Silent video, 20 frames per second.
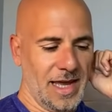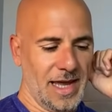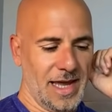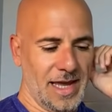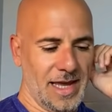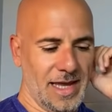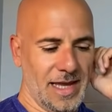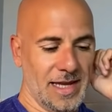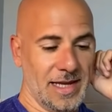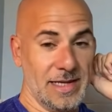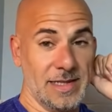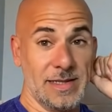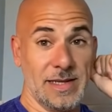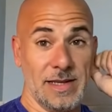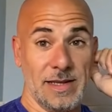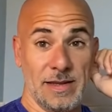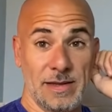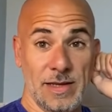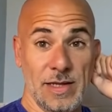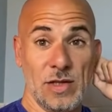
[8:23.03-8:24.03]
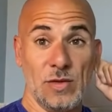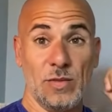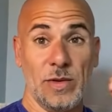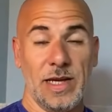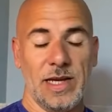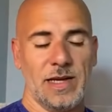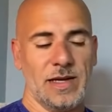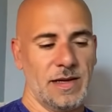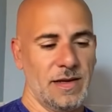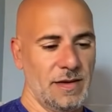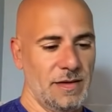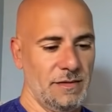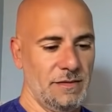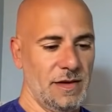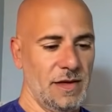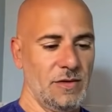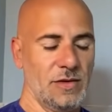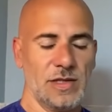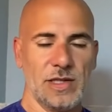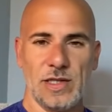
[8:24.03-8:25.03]
And this week,
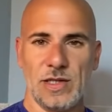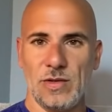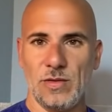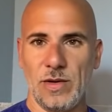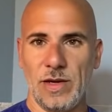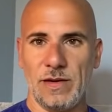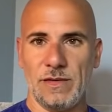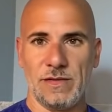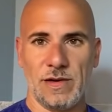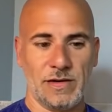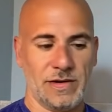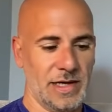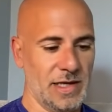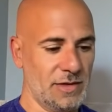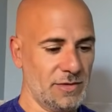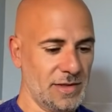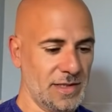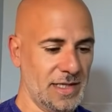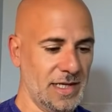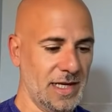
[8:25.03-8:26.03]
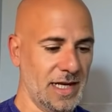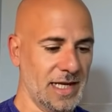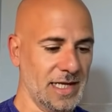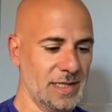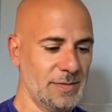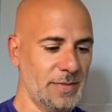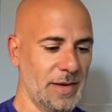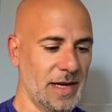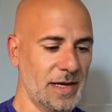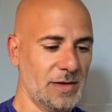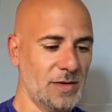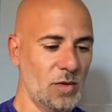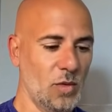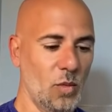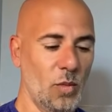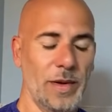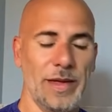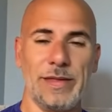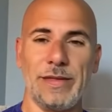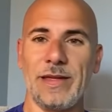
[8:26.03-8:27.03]
Venus is doing very interesting aspect
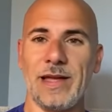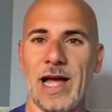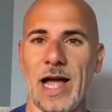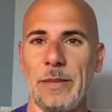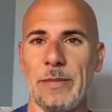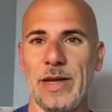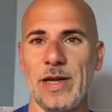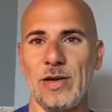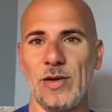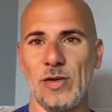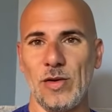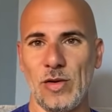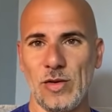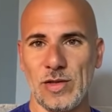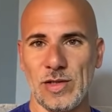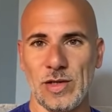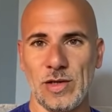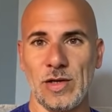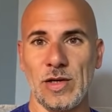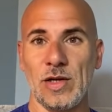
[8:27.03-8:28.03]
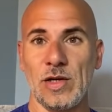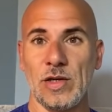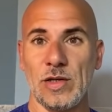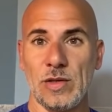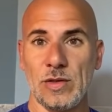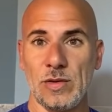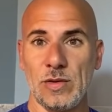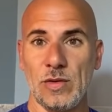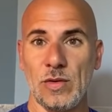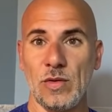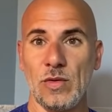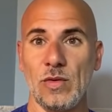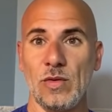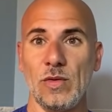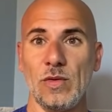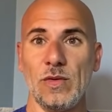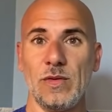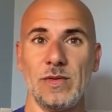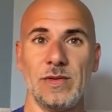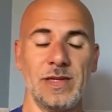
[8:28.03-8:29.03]
with coming closer
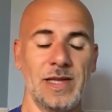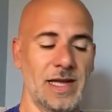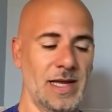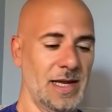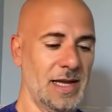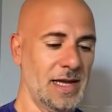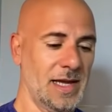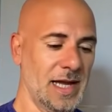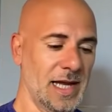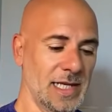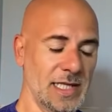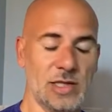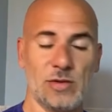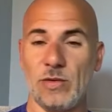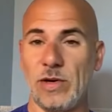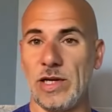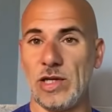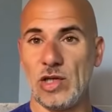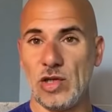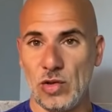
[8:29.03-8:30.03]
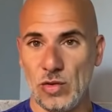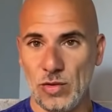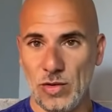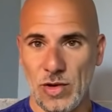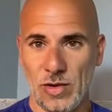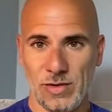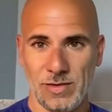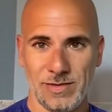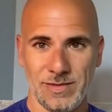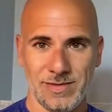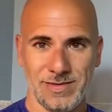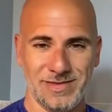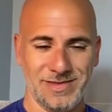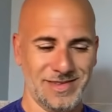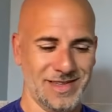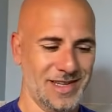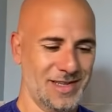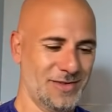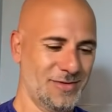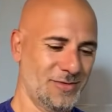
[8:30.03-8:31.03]
to the asteroid Juno,
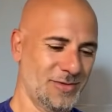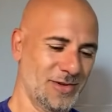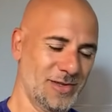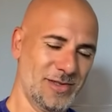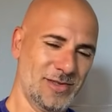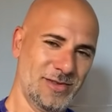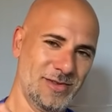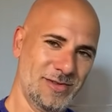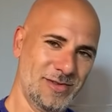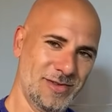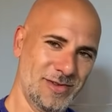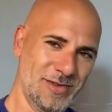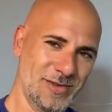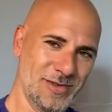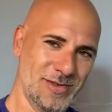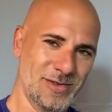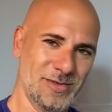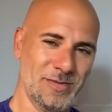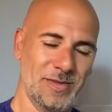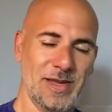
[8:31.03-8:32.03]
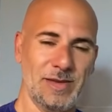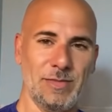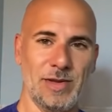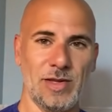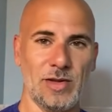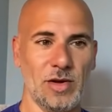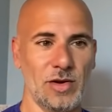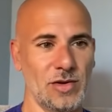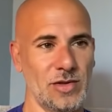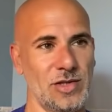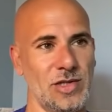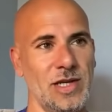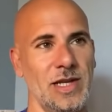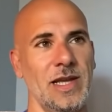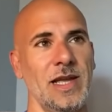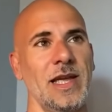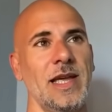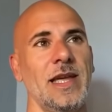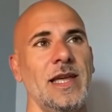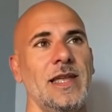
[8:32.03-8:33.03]
that used to be in
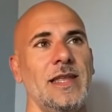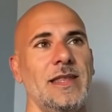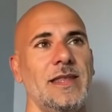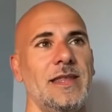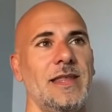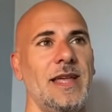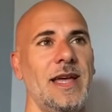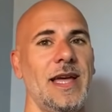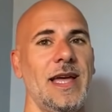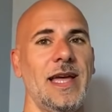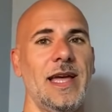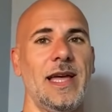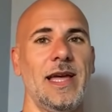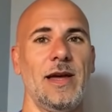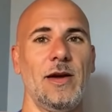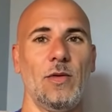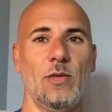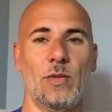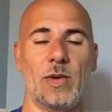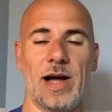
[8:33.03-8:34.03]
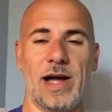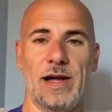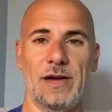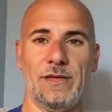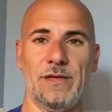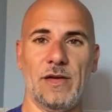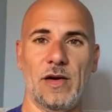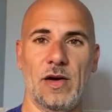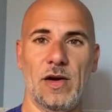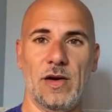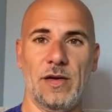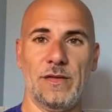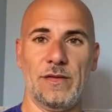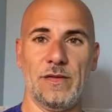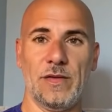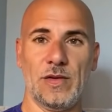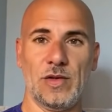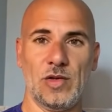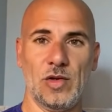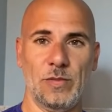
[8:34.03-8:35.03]
mythology, the wife
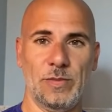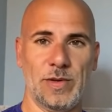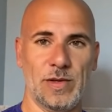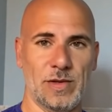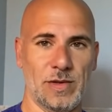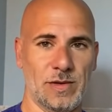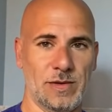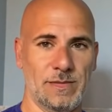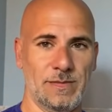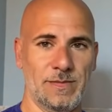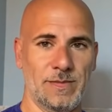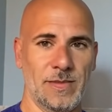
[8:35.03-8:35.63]
of Jupiter.